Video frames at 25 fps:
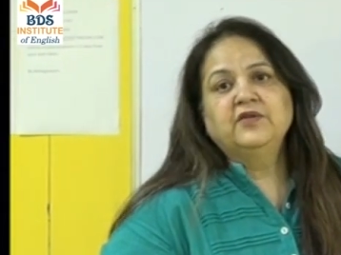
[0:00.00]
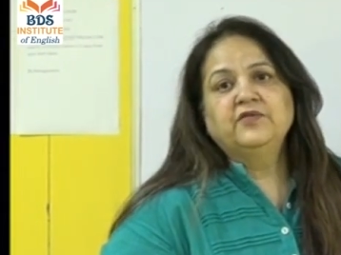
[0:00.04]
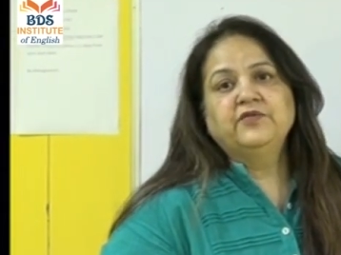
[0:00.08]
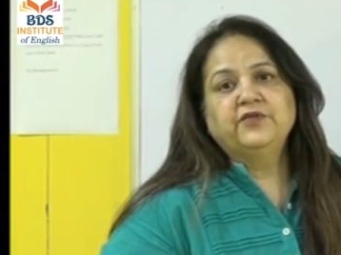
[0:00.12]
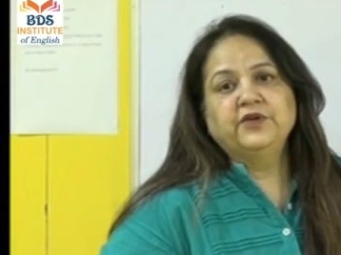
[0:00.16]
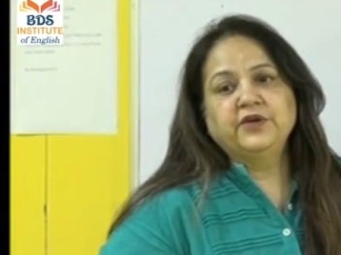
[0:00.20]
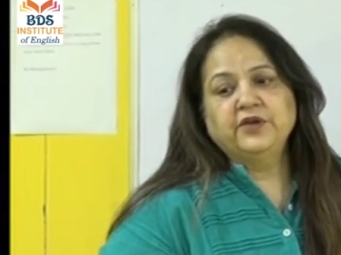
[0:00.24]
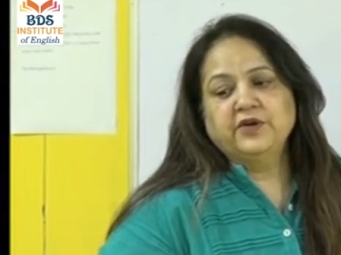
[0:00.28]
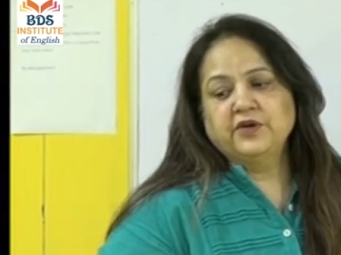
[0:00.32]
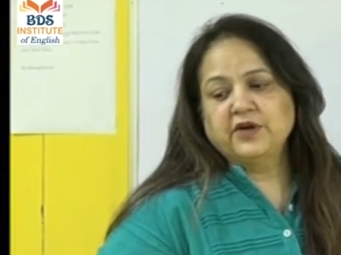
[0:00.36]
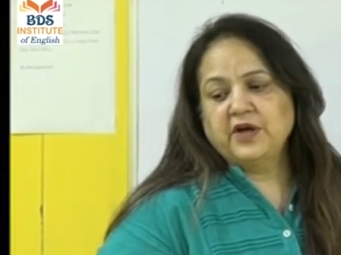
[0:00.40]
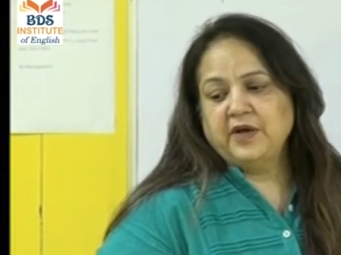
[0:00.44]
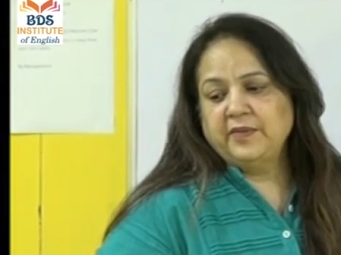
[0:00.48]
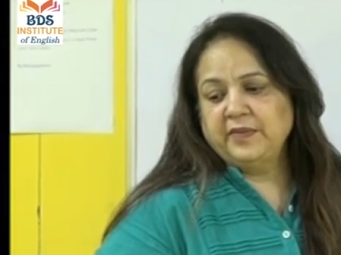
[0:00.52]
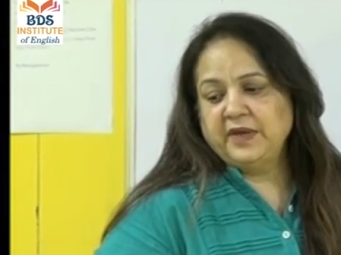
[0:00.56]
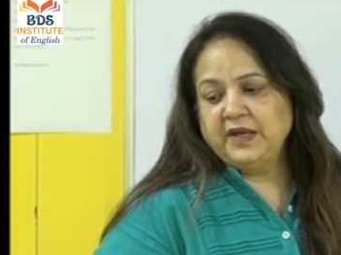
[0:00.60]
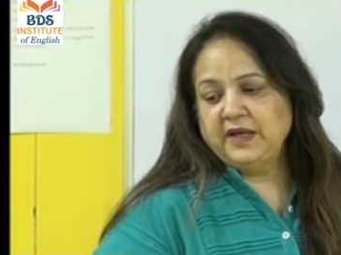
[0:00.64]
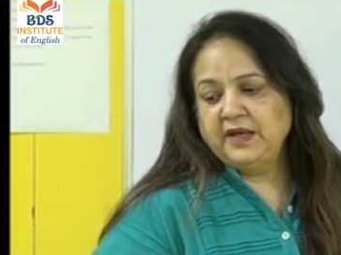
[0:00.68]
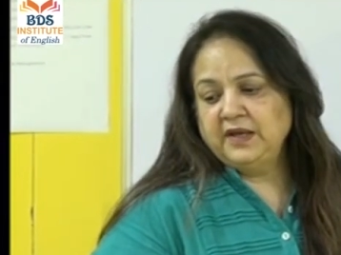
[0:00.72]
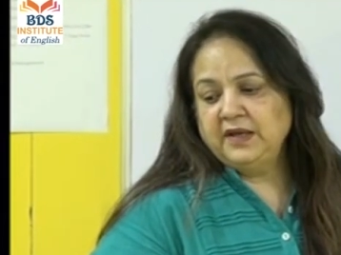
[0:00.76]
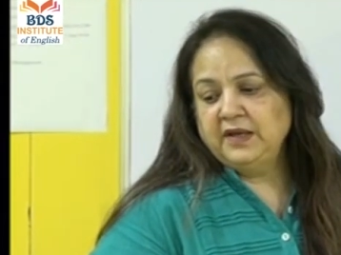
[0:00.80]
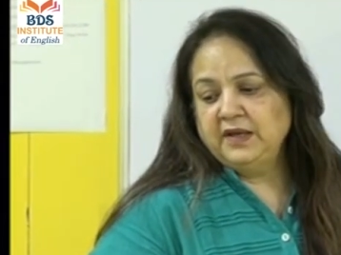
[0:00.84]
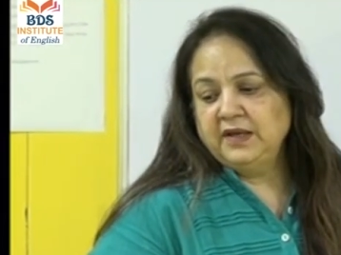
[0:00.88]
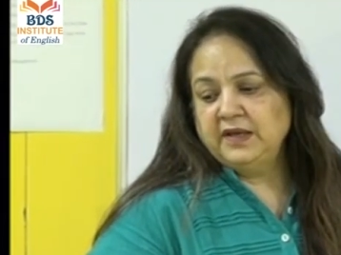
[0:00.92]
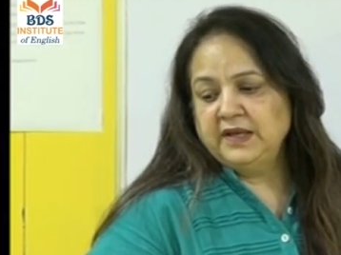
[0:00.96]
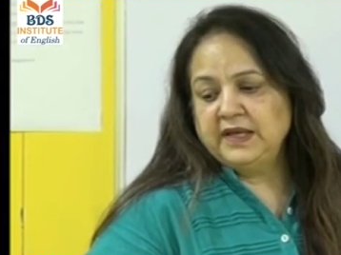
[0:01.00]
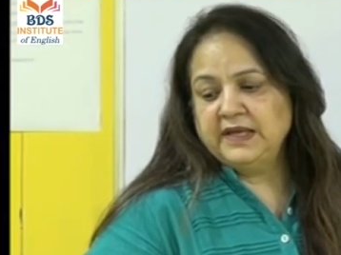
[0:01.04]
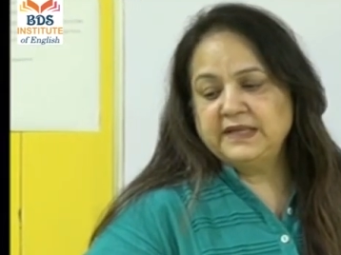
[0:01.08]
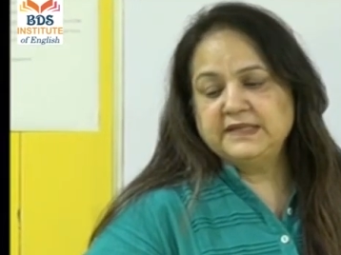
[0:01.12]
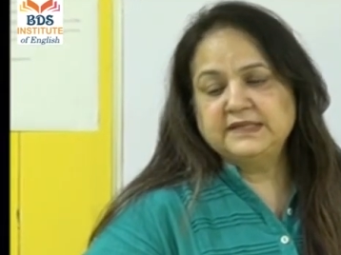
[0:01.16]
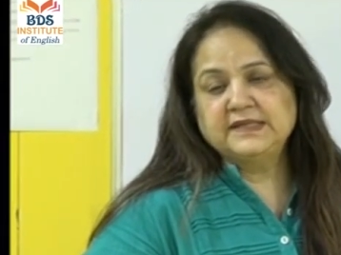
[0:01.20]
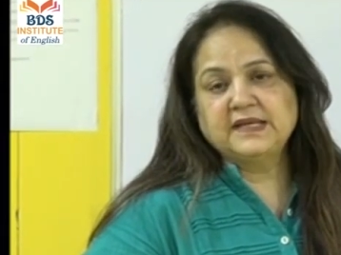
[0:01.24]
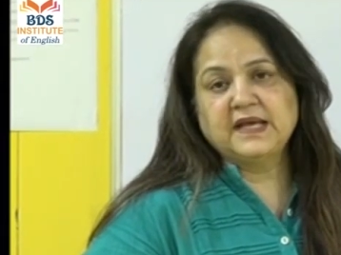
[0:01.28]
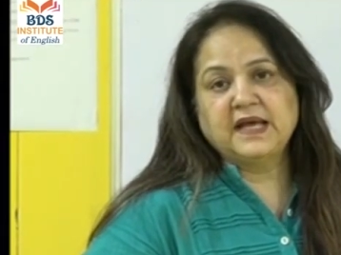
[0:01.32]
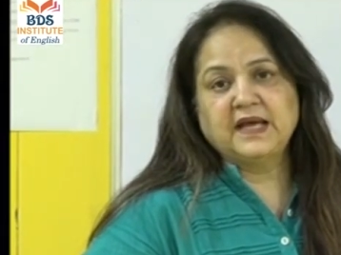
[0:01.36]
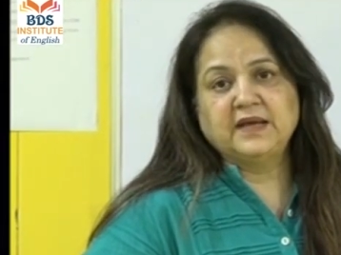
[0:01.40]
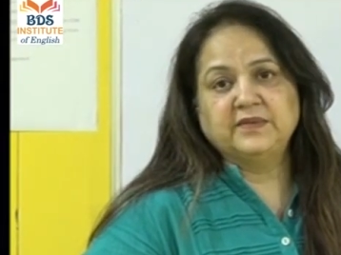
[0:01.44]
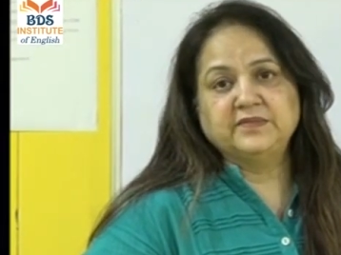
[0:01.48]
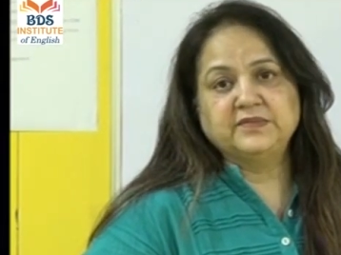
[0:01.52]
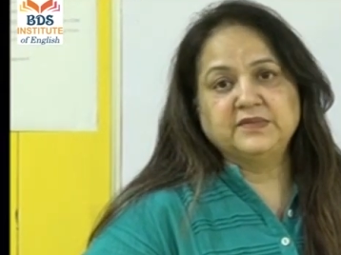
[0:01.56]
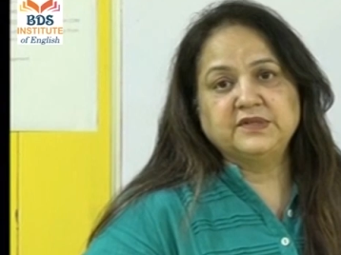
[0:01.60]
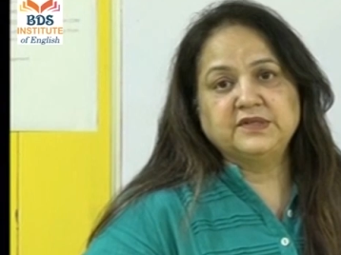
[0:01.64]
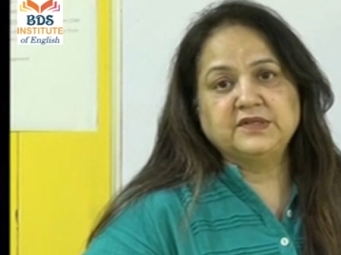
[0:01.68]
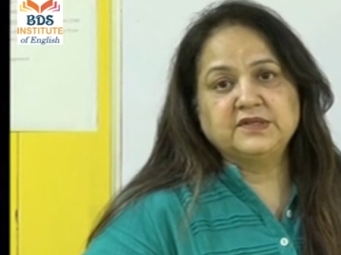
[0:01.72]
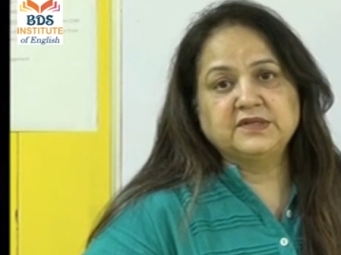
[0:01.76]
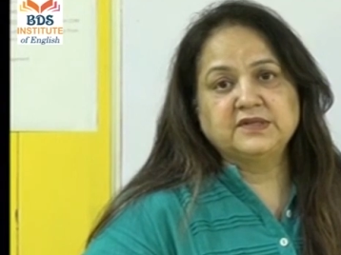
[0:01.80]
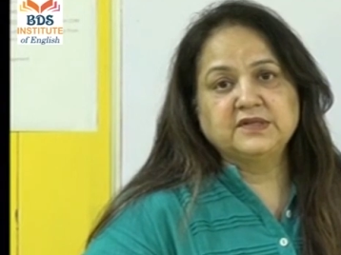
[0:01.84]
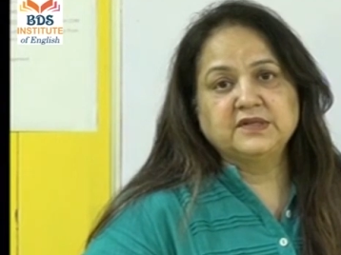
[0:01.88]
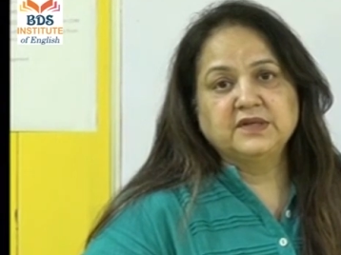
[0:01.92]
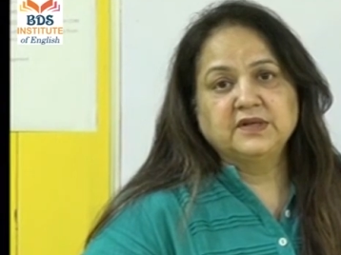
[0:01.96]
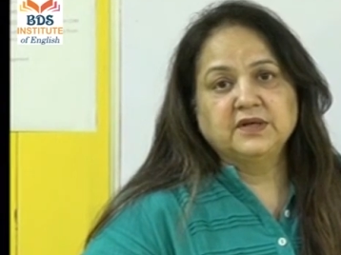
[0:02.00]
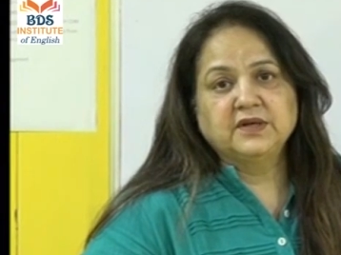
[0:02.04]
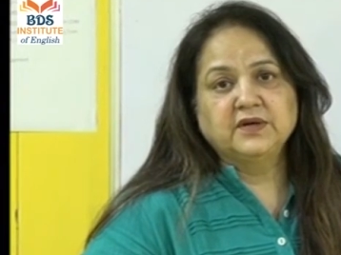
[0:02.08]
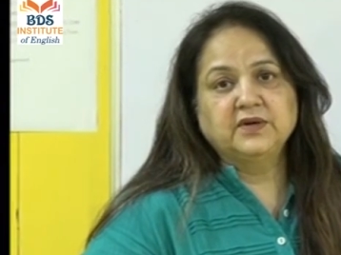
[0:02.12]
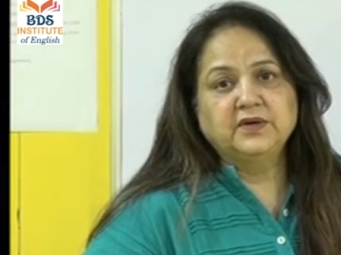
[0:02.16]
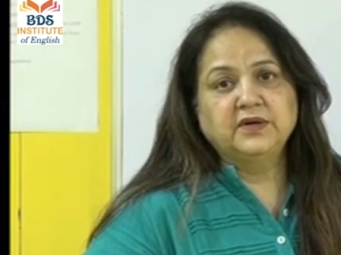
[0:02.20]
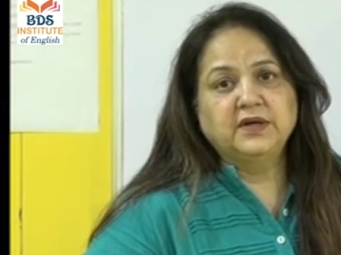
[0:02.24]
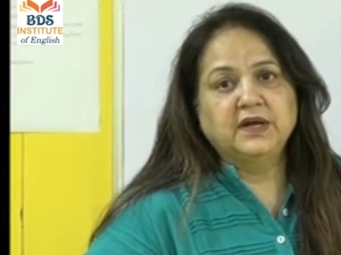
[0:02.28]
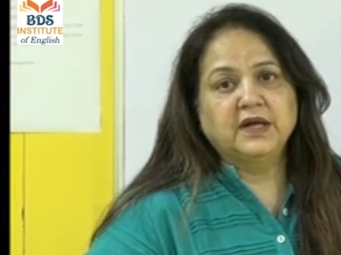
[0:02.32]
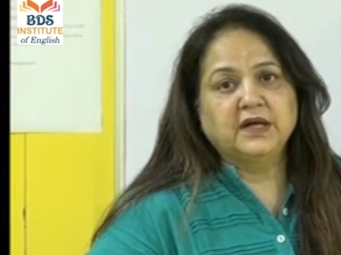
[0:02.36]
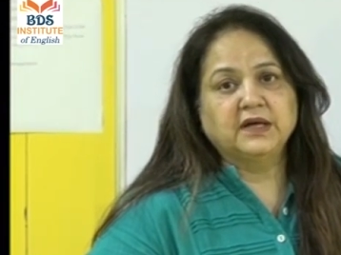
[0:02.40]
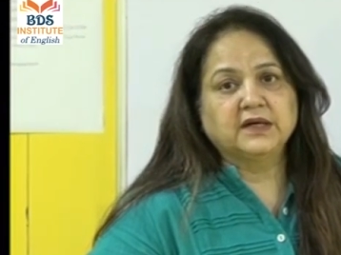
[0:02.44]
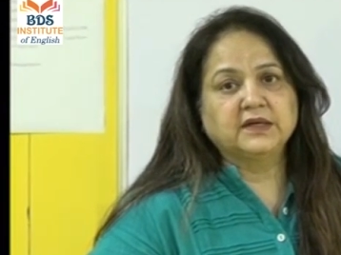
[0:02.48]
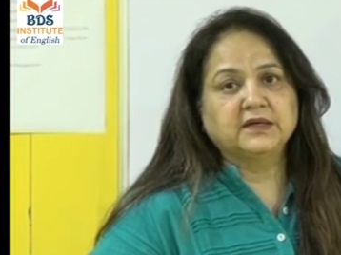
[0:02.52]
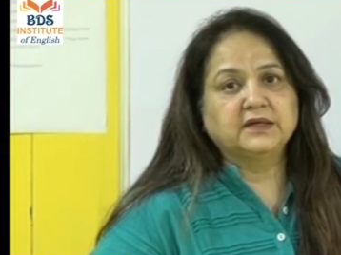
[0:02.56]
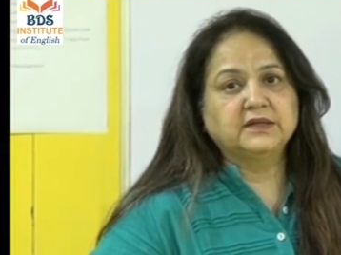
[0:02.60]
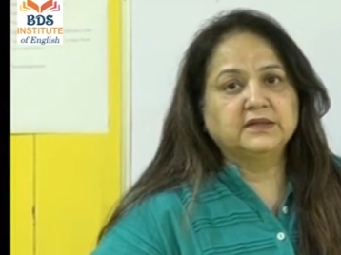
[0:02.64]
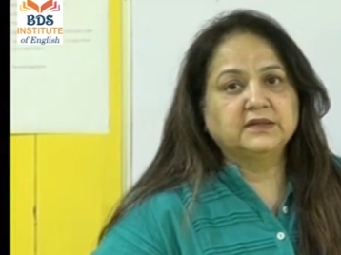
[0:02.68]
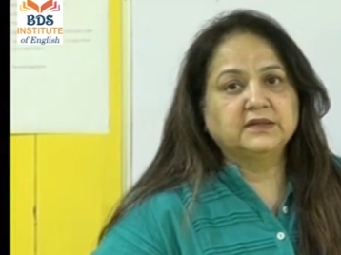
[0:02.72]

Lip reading: for your coming exams. Good luck.